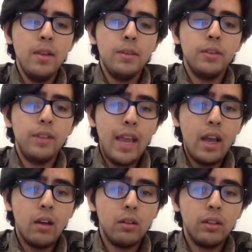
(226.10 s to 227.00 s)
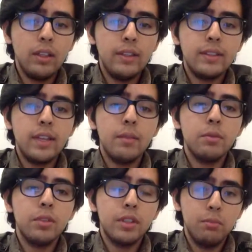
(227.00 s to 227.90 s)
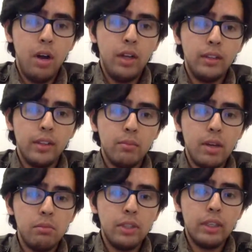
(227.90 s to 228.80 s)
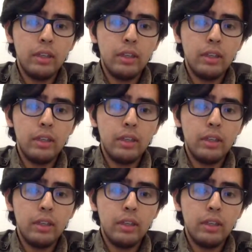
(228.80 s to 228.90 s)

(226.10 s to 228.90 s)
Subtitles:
So now it's time to respond to the public